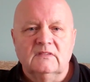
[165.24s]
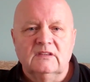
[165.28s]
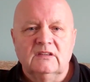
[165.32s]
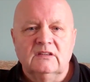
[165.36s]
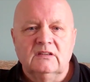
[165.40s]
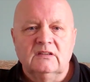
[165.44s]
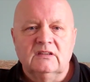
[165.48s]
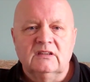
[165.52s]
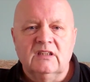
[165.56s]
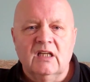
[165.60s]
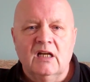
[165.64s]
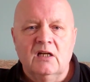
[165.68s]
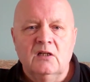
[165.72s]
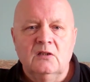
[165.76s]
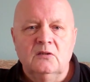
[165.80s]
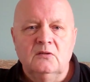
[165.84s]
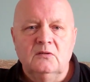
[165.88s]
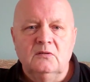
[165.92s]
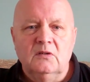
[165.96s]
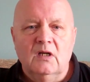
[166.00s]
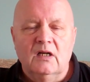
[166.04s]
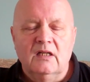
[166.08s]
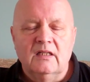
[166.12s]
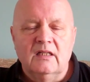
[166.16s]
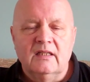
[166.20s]

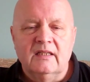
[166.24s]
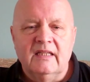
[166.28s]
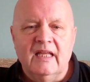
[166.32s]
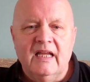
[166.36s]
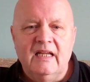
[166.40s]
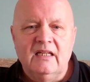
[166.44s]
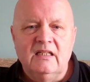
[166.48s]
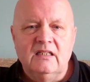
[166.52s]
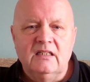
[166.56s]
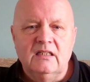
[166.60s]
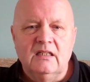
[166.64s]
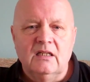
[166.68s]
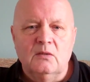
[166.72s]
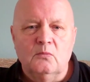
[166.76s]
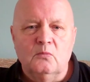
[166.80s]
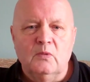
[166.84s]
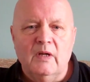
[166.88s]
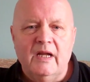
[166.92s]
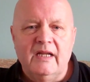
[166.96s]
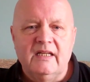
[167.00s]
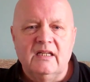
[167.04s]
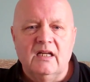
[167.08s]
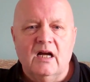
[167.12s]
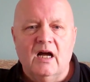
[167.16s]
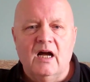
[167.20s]
So then
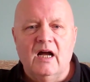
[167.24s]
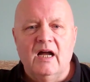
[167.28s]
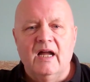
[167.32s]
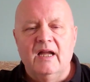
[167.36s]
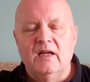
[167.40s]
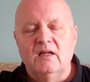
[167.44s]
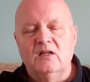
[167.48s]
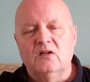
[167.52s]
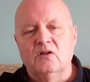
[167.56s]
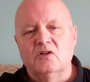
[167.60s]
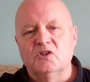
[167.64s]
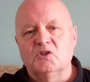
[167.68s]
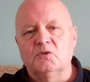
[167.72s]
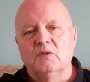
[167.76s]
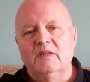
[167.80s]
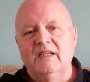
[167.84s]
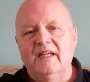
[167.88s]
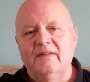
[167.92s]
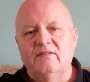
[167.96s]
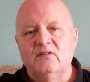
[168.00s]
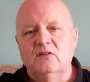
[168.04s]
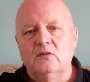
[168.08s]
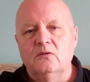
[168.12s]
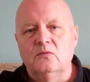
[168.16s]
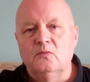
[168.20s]
when I got to
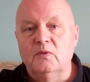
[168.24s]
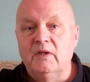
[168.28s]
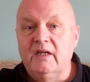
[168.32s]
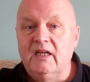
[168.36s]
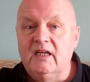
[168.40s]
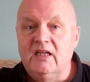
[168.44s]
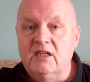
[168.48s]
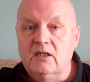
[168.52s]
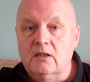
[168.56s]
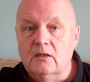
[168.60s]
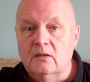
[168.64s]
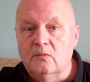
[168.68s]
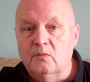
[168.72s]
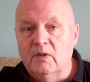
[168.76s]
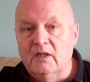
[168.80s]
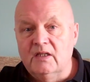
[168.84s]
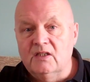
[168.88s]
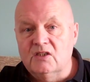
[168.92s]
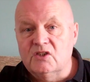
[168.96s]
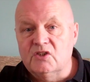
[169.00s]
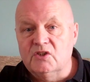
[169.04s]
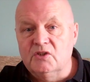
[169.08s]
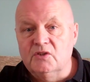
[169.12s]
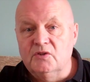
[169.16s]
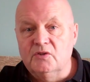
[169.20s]
11, we went
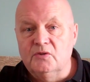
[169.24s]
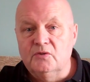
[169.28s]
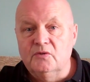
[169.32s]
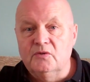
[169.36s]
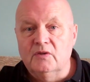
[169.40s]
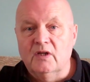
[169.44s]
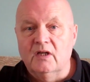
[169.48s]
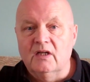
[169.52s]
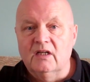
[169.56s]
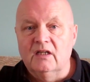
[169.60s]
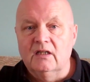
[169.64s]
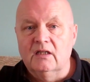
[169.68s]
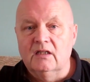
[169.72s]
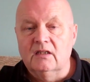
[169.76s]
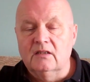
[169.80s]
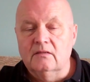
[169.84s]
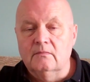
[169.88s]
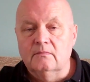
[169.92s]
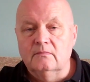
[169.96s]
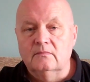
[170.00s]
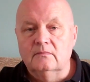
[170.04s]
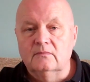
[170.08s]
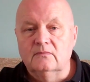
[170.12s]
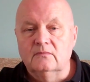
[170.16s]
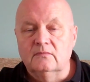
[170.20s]
to
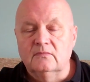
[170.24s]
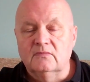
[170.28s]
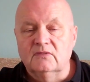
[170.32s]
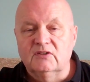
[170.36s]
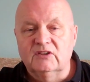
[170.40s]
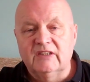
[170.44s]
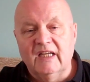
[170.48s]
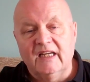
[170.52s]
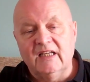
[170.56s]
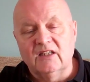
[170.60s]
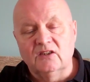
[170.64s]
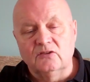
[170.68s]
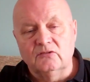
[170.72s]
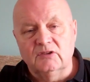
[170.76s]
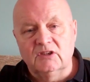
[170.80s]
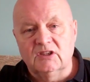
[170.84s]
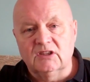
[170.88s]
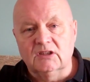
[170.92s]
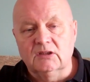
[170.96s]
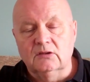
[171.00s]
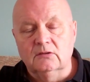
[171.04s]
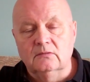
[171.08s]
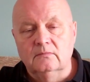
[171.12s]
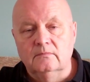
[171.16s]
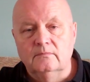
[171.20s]
secondary
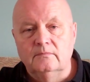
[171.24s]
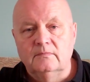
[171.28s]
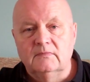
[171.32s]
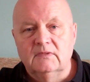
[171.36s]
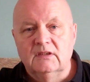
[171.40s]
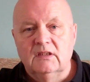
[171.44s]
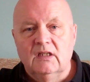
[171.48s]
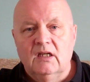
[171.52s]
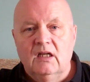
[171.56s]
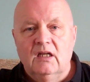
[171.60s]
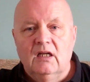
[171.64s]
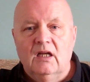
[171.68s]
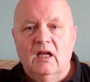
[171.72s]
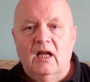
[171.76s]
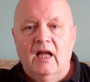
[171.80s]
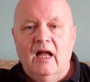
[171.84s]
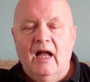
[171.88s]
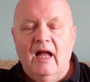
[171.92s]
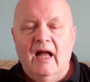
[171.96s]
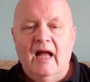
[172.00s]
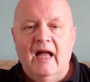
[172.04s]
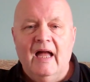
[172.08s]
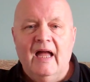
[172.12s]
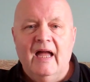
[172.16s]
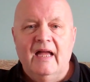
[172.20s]
school.
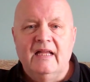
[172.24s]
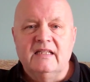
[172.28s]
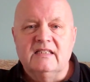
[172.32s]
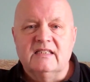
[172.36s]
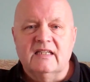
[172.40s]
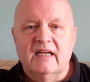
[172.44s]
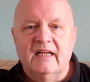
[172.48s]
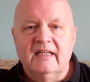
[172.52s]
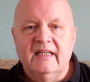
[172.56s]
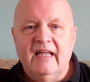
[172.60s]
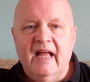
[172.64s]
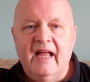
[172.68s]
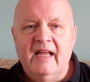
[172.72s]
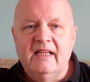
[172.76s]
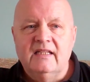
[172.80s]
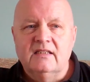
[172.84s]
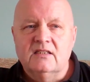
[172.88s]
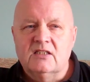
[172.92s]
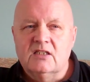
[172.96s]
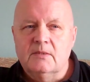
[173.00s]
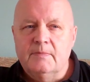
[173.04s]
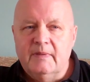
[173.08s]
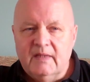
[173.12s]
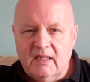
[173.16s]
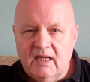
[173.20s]
And again,
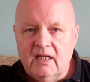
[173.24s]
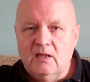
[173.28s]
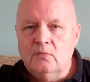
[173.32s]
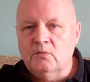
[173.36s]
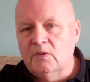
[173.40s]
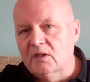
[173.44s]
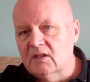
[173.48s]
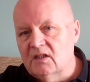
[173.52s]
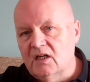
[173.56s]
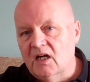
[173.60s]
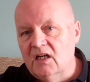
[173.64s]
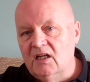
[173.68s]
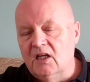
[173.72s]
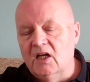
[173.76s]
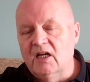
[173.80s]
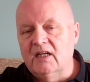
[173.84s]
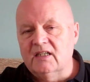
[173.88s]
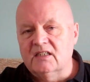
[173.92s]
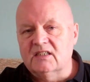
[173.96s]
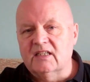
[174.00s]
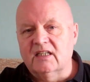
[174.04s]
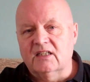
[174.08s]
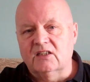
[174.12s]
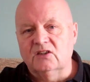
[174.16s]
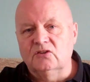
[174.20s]
to begin with, I liked
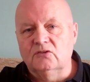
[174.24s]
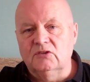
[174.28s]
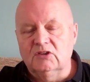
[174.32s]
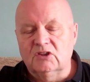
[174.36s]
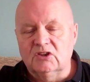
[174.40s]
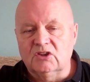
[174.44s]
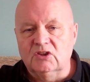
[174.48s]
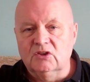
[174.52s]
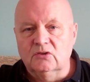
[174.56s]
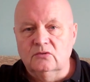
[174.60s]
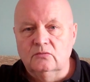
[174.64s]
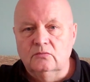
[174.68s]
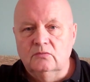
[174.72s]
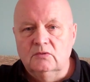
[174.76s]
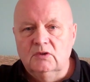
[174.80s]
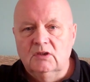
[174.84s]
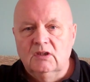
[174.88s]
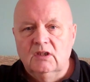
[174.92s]
secondary school.